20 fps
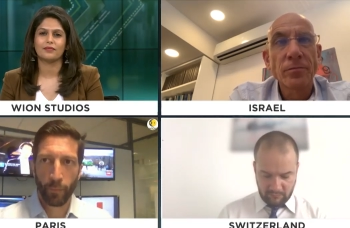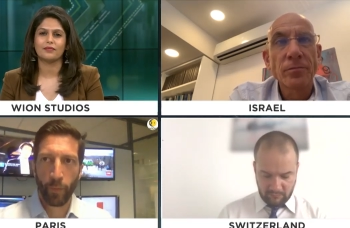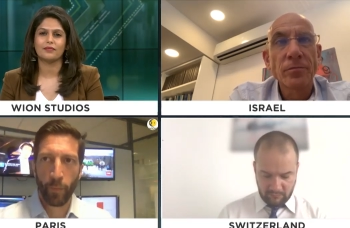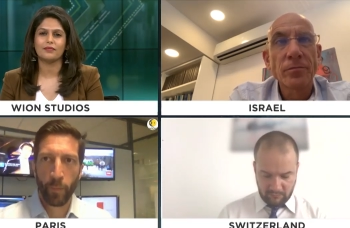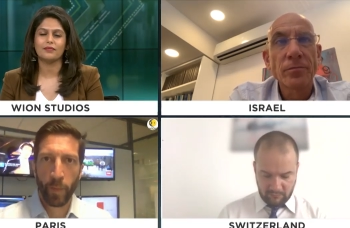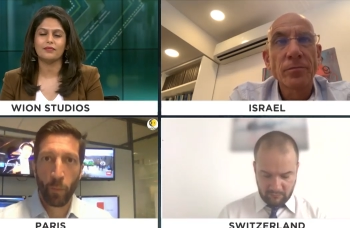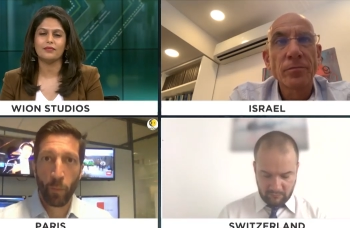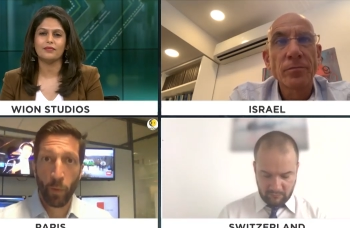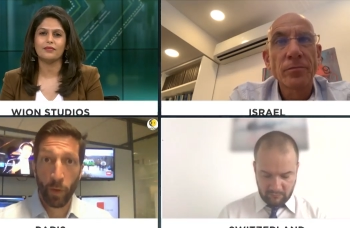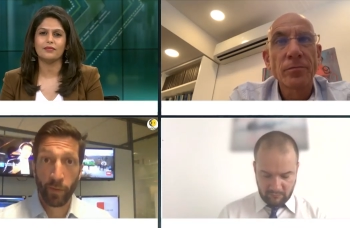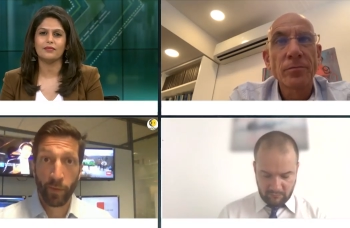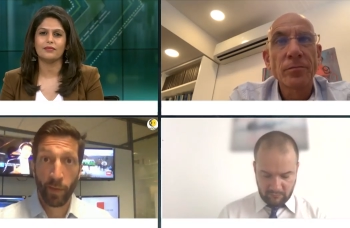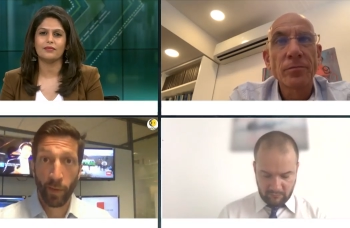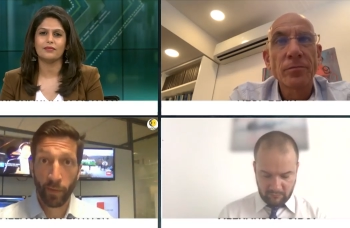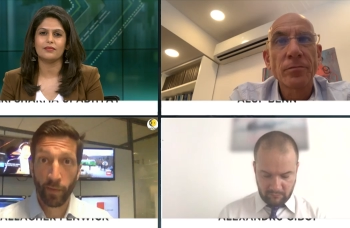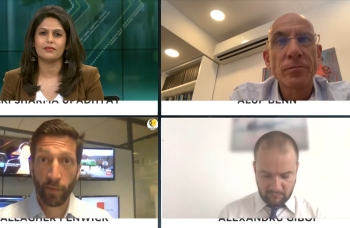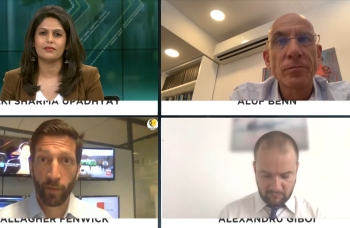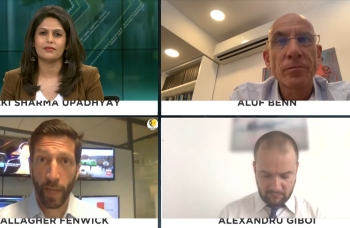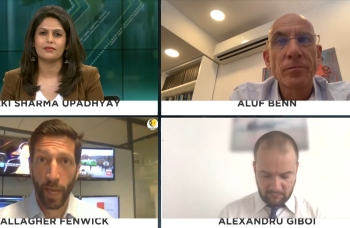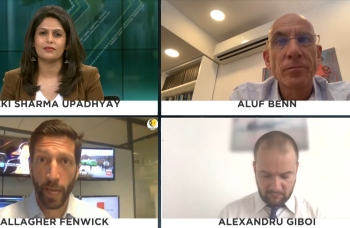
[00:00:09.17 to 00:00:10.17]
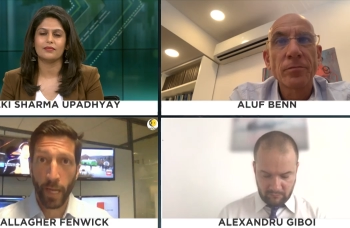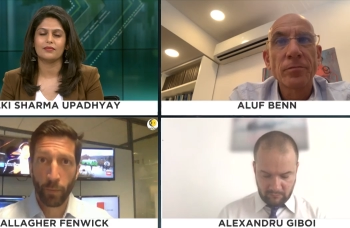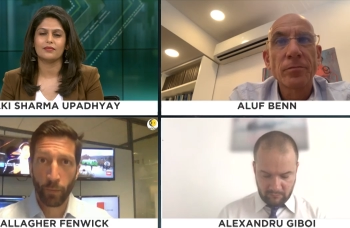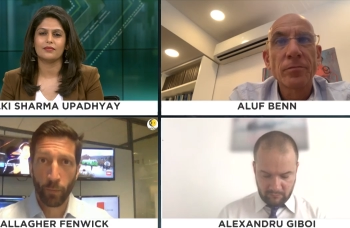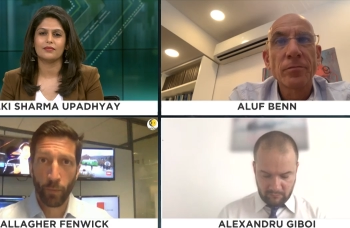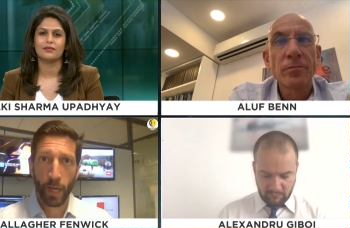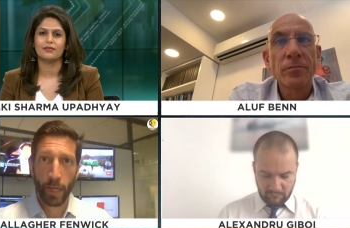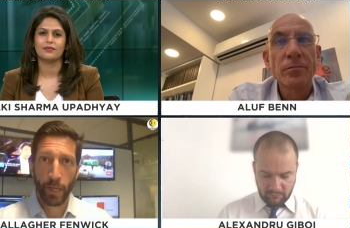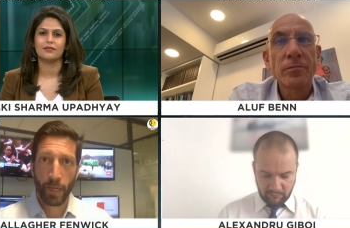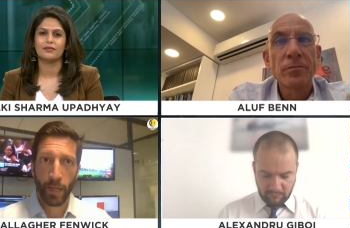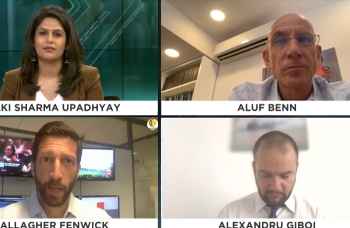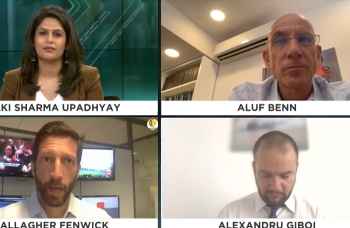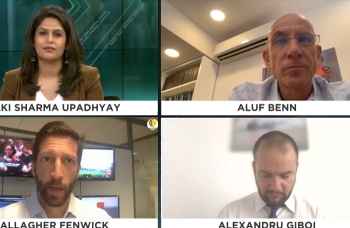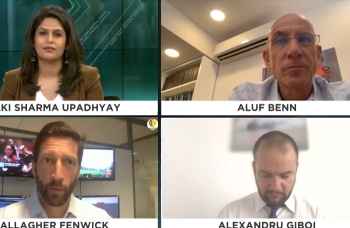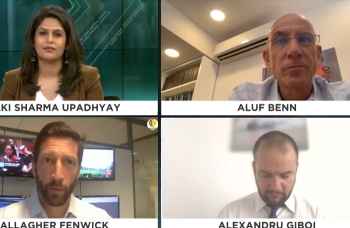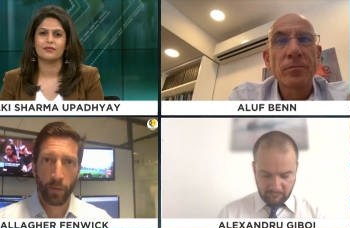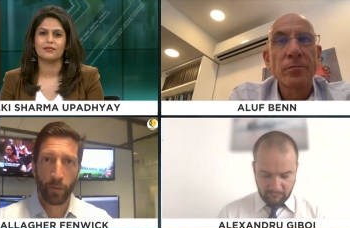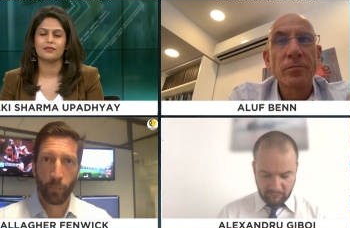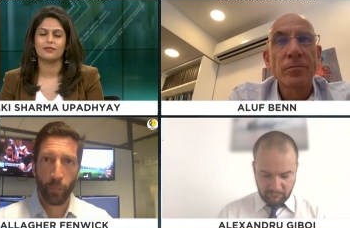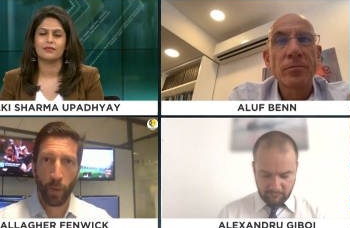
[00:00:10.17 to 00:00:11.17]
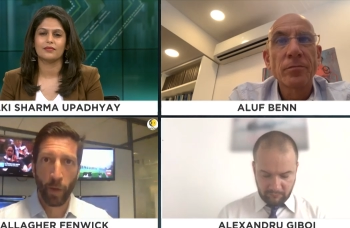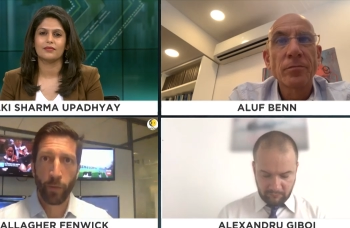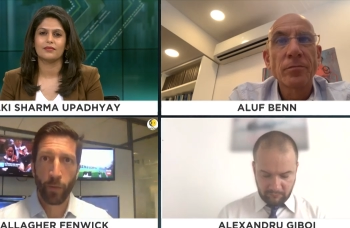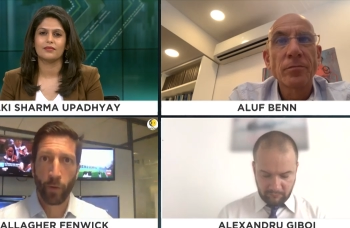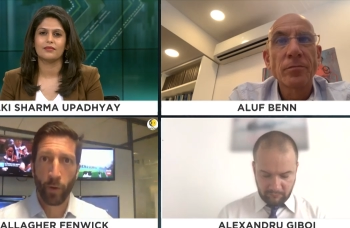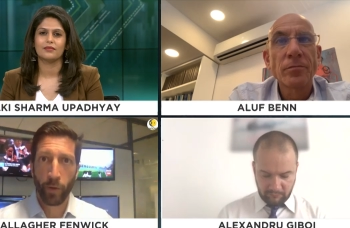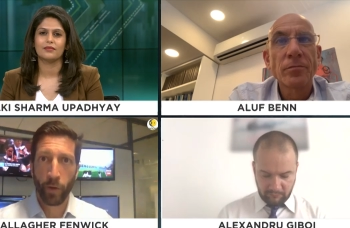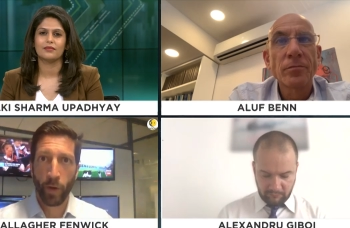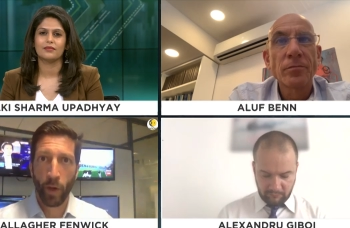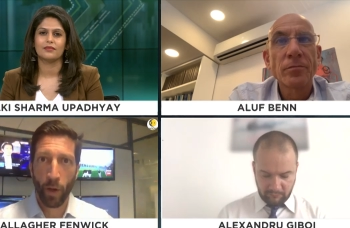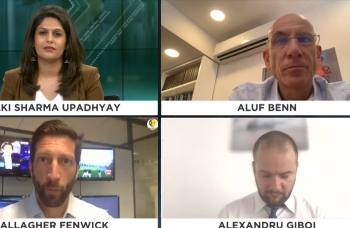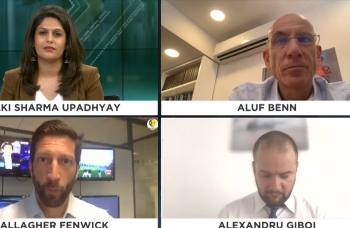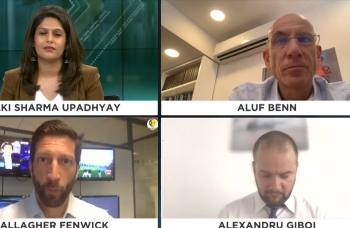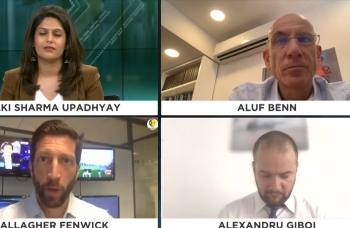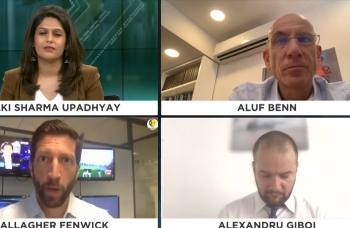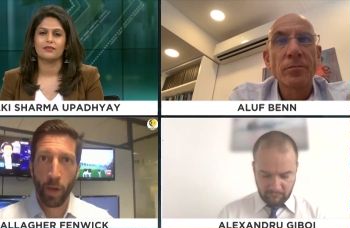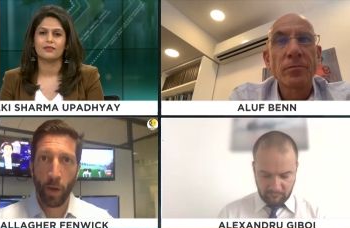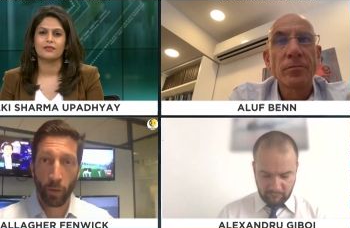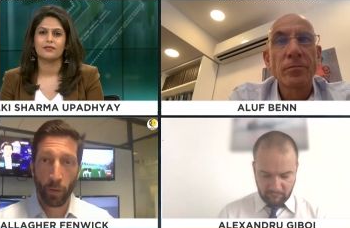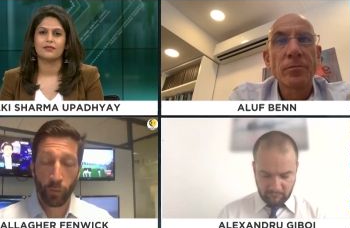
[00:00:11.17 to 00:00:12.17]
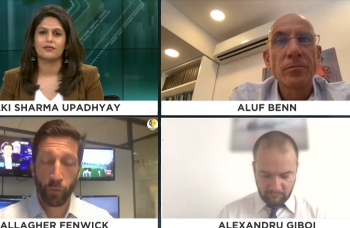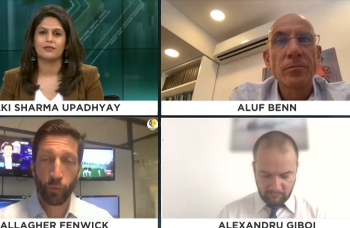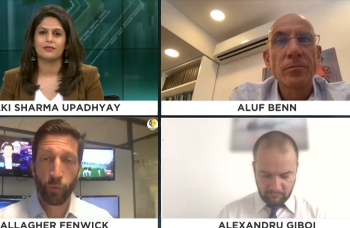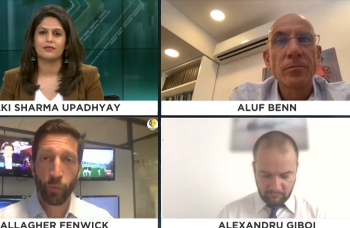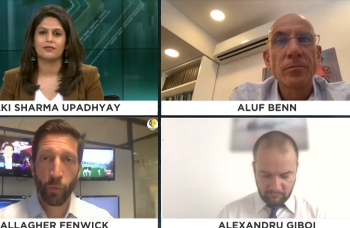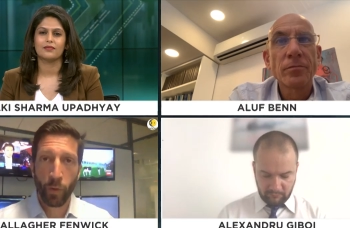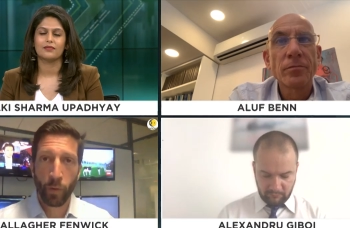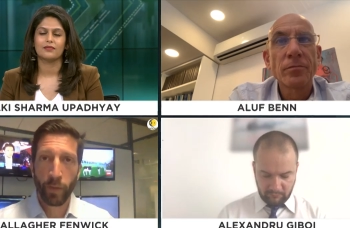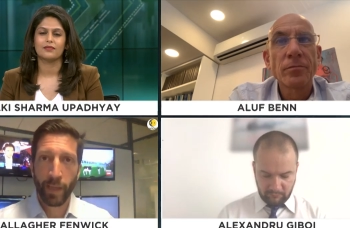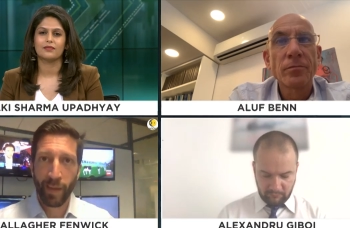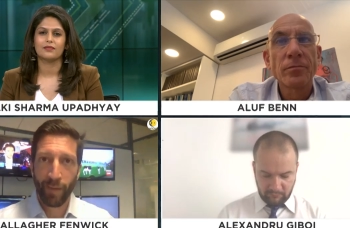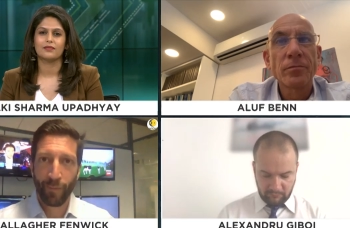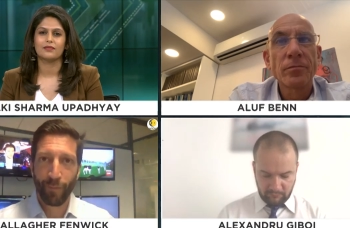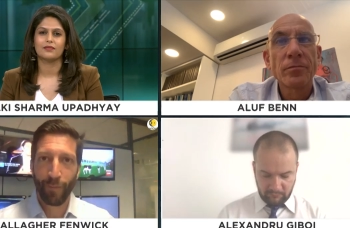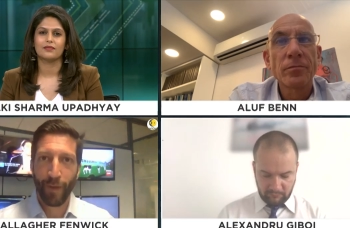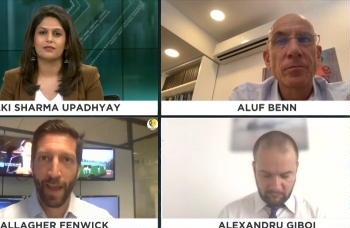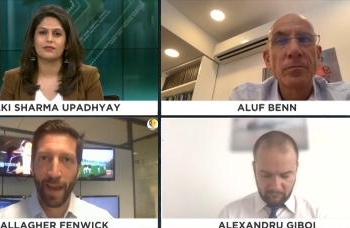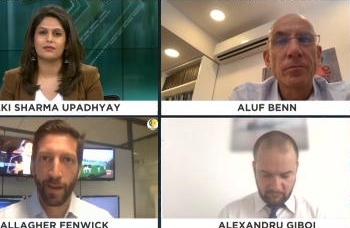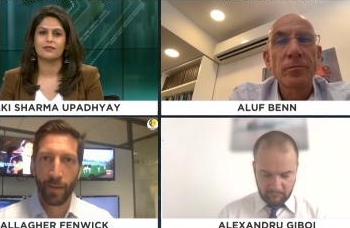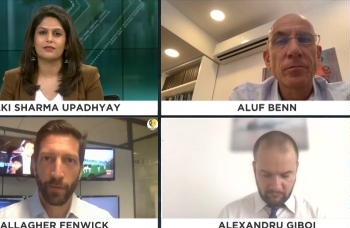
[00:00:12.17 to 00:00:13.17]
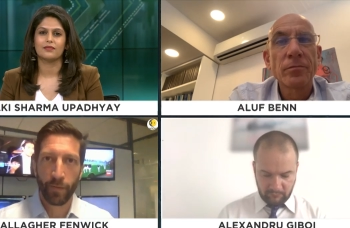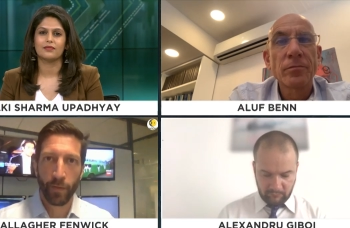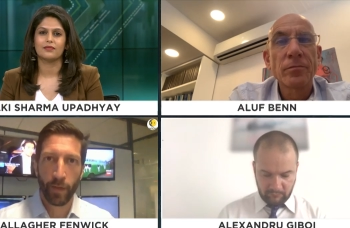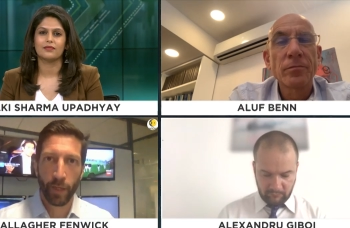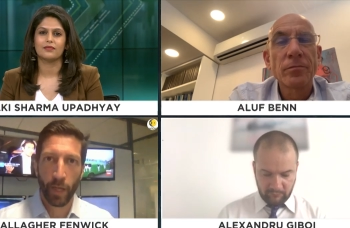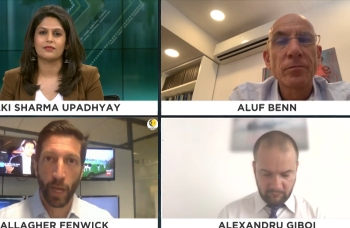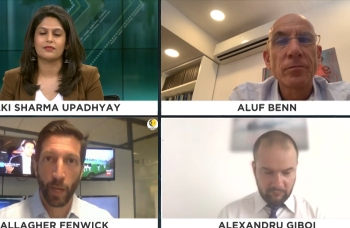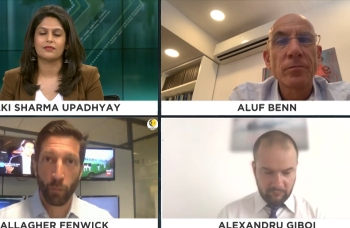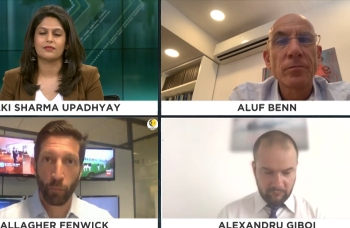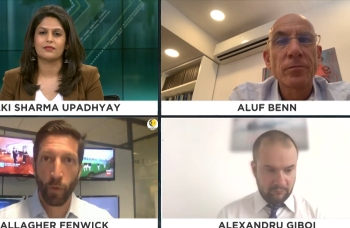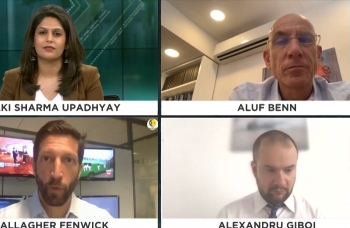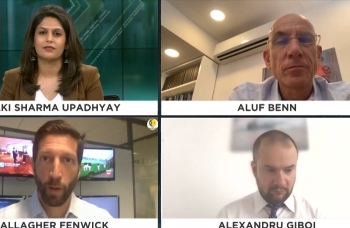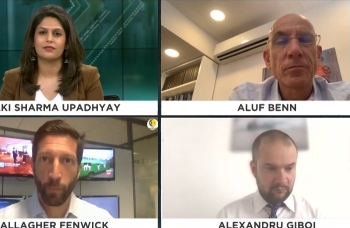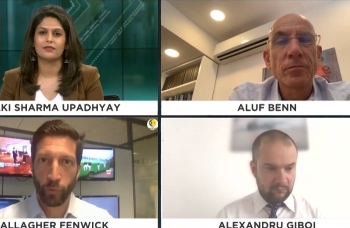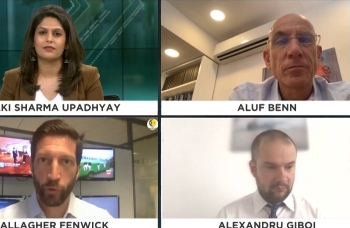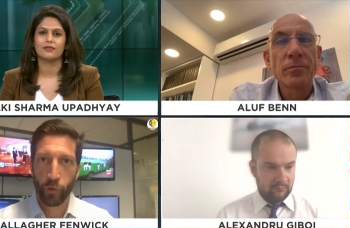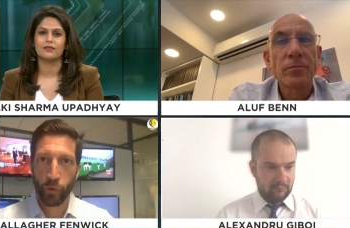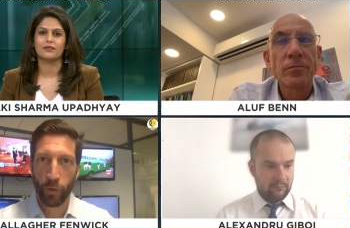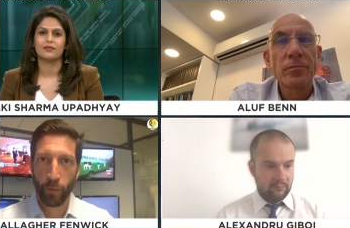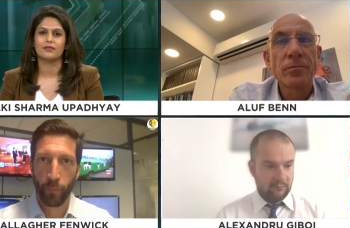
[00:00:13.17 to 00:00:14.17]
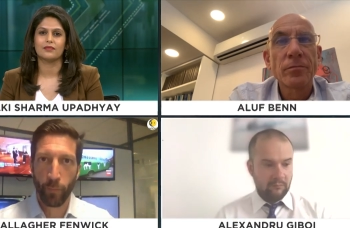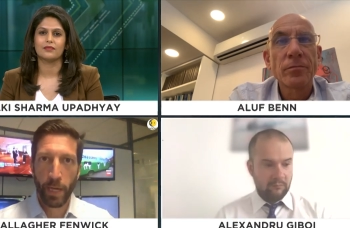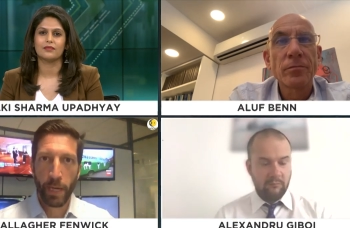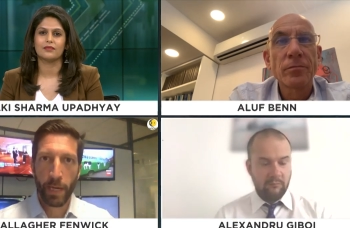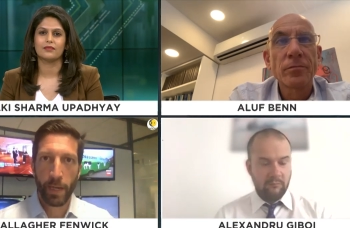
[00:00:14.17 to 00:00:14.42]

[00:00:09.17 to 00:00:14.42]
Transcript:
Speaker 1: for me, what's at stake right now is whether or not we are truly facing a rupture,